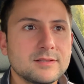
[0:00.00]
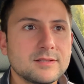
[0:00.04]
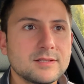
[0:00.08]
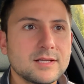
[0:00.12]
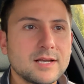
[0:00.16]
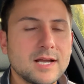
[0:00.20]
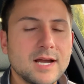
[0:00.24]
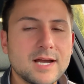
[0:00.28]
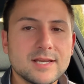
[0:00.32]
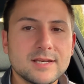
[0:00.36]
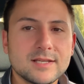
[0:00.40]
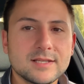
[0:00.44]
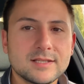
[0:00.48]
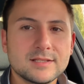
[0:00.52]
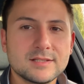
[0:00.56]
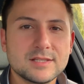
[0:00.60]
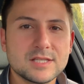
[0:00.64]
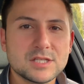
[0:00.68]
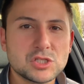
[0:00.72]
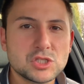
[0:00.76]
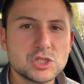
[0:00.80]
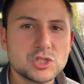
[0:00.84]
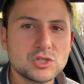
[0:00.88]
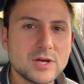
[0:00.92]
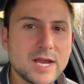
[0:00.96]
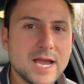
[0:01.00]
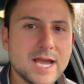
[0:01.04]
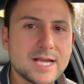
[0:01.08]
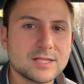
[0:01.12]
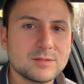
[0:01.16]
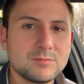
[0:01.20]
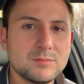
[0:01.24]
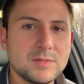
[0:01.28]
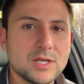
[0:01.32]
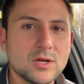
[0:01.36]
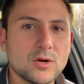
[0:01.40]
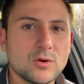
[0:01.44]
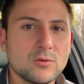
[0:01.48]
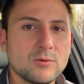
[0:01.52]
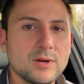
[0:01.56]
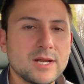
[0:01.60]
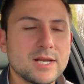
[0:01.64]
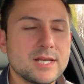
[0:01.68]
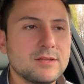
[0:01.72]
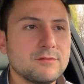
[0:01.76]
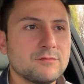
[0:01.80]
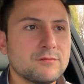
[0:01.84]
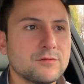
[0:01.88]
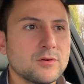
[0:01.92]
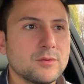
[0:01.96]
kind of distract me
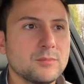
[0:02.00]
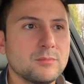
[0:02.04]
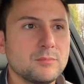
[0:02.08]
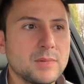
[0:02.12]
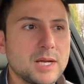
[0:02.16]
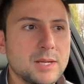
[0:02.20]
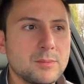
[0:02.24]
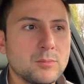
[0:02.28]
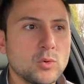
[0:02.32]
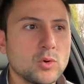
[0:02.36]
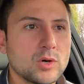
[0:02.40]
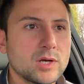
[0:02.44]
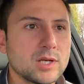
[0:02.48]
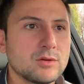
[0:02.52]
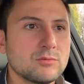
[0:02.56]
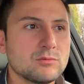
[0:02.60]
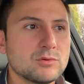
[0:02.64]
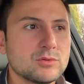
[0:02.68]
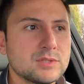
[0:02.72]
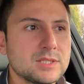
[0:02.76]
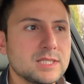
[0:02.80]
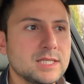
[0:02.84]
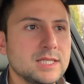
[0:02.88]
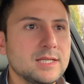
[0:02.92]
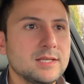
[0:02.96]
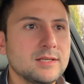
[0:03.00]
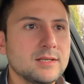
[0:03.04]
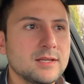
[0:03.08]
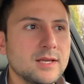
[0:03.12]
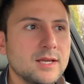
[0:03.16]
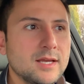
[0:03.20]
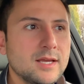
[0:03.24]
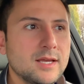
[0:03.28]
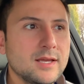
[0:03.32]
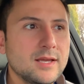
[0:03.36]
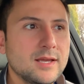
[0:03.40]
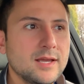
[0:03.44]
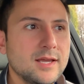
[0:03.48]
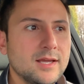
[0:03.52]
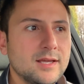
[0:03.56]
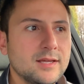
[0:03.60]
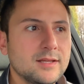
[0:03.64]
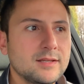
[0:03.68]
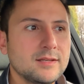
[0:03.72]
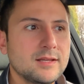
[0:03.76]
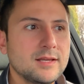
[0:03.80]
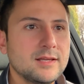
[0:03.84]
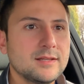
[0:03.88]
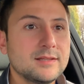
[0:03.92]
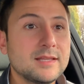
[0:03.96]
already from my morning routine.
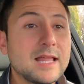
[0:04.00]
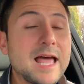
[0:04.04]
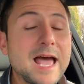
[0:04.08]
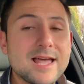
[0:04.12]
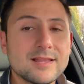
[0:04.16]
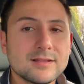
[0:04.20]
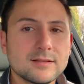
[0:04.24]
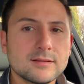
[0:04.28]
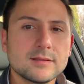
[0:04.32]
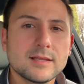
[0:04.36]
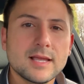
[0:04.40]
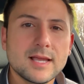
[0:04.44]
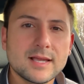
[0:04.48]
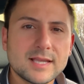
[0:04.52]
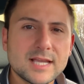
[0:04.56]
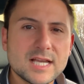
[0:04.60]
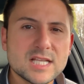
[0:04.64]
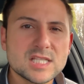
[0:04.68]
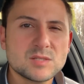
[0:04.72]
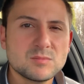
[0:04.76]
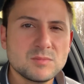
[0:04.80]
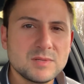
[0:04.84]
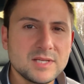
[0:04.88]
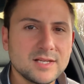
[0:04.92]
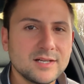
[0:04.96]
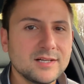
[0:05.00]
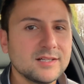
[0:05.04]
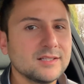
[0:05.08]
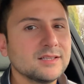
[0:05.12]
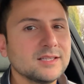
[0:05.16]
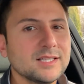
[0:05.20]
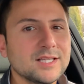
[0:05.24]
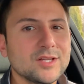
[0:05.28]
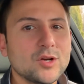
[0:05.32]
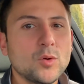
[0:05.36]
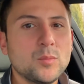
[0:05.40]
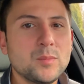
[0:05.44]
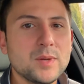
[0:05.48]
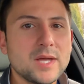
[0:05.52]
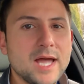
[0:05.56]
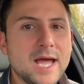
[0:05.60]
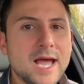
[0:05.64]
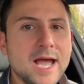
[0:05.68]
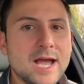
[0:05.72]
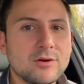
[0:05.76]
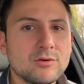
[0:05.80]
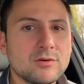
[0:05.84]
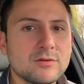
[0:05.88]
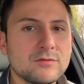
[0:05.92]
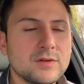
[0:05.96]
And that gets me a little bit
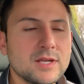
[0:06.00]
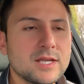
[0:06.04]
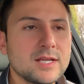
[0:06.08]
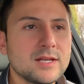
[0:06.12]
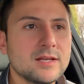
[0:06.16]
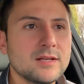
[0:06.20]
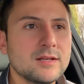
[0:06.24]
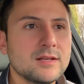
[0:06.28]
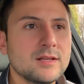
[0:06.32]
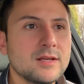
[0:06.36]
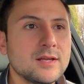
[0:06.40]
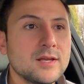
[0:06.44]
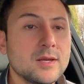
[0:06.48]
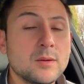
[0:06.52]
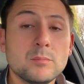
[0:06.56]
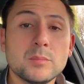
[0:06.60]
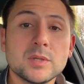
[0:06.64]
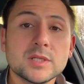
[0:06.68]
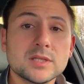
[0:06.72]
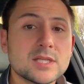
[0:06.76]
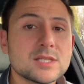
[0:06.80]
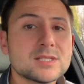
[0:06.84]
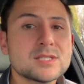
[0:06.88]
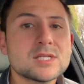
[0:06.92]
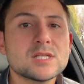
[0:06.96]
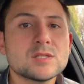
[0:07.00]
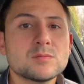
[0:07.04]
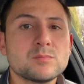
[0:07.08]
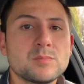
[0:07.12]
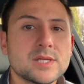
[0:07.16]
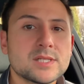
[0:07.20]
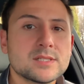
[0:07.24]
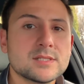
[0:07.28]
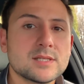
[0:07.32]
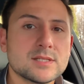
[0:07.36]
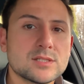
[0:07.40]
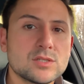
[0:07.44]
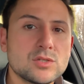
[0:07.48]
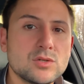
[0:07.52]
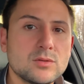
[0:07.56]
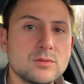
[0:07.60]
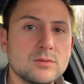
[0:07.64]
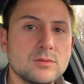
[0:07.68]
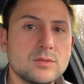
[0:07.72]
aggravated, but this is business.